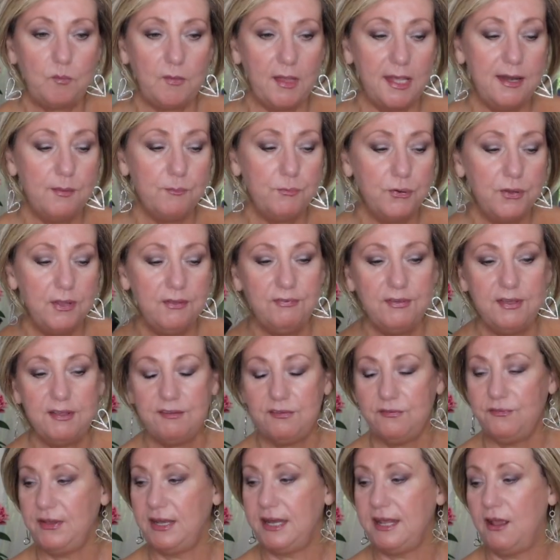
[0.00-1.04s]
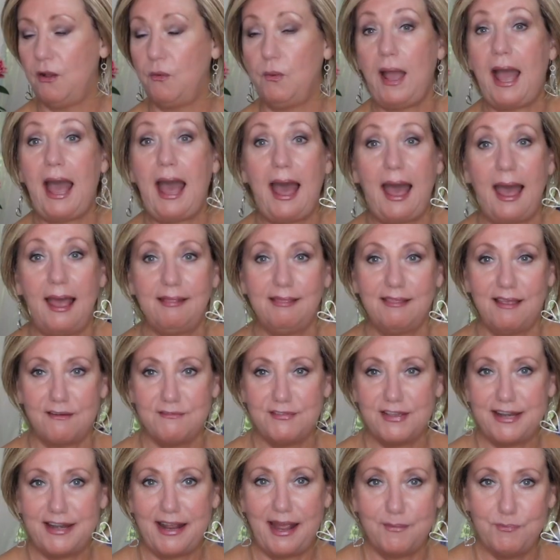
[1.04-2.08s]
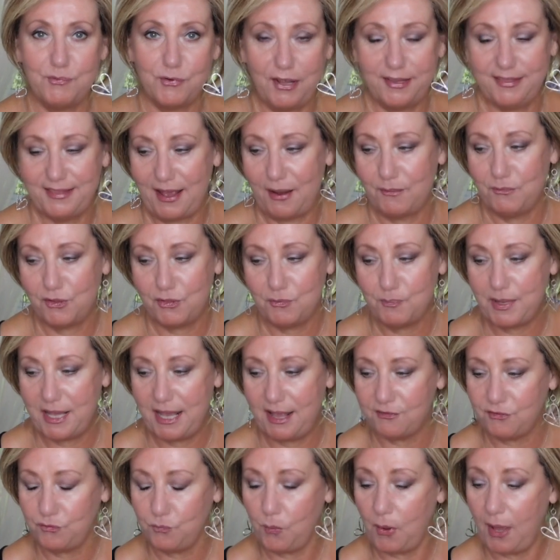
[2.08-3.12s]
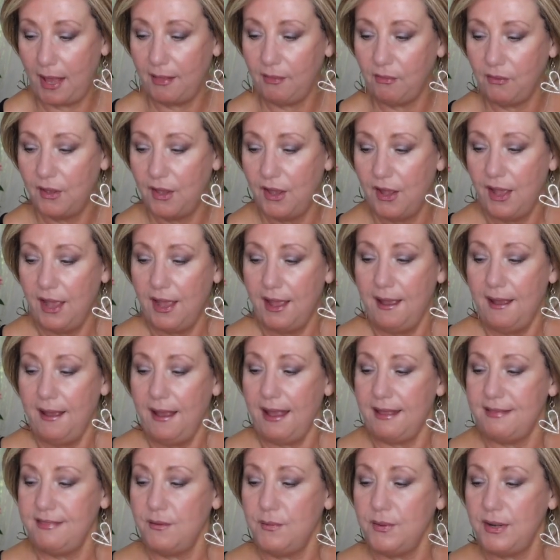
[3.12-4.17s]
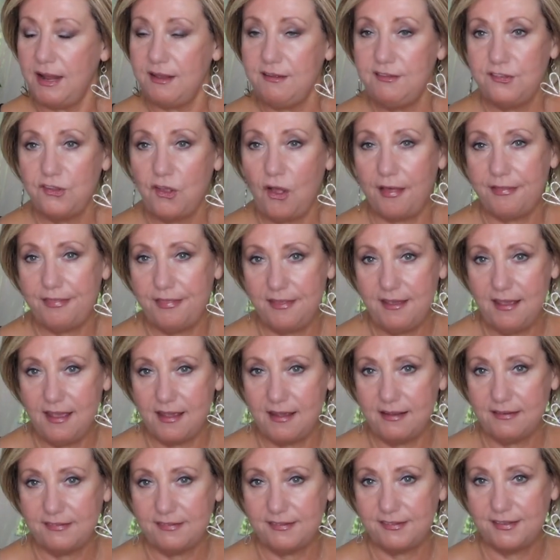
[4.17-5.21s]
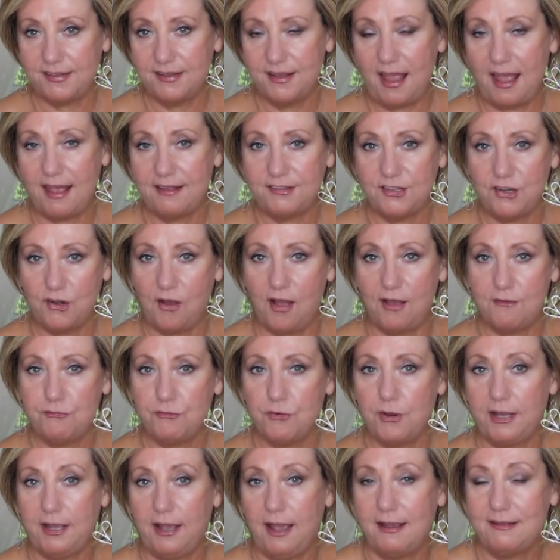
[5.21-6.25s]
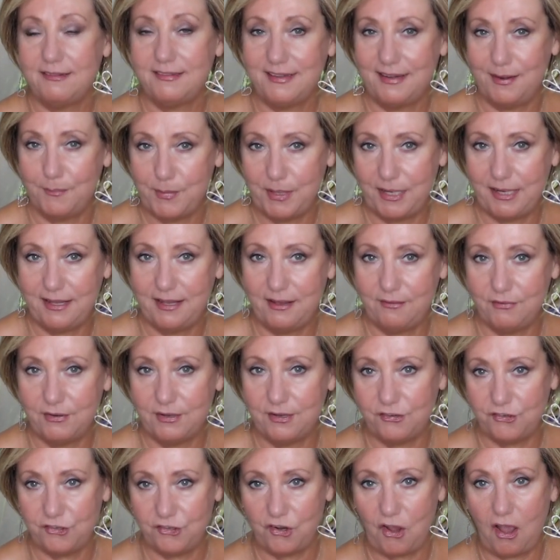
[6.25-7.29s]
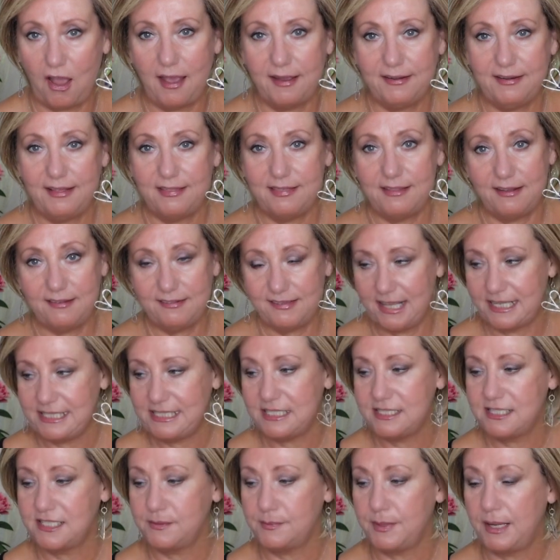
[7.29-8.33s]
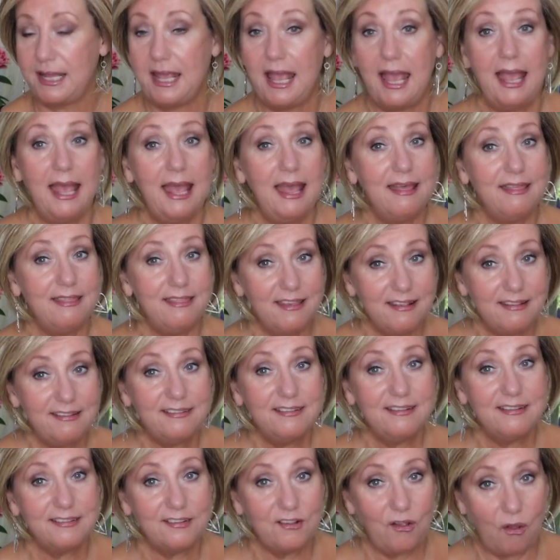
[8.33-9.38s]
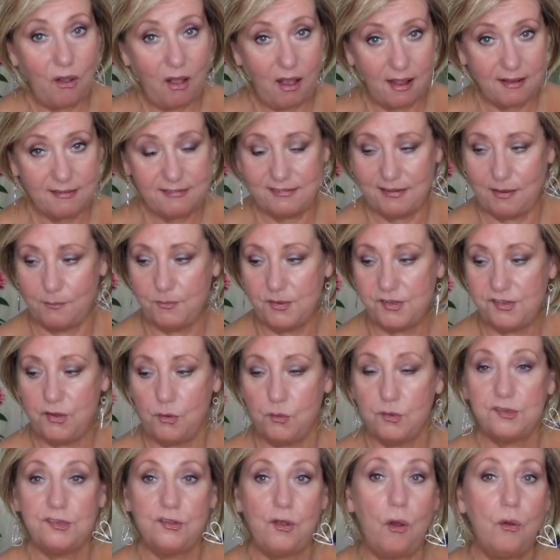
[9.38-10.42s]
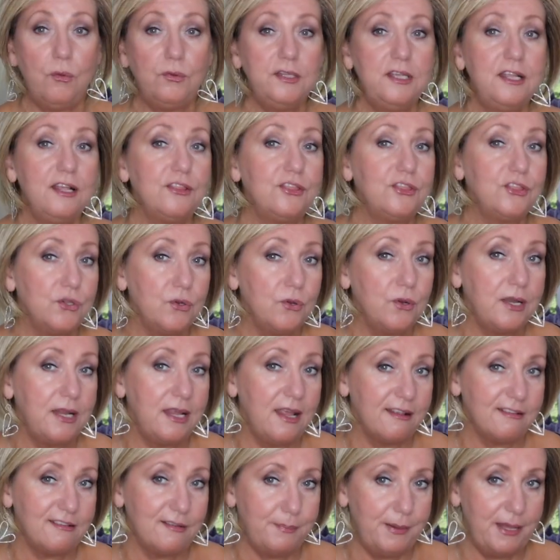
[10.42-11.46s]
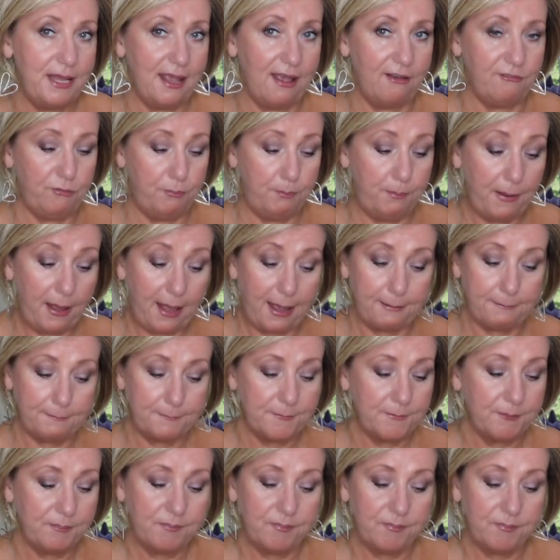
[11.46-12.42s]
in a previous video. I love it. I brought that with me as well. And then when I saw this as an offering, I said, I'm going to give it a shot. And they sent it to me. This is awesome. So it's only a 30 SPF, but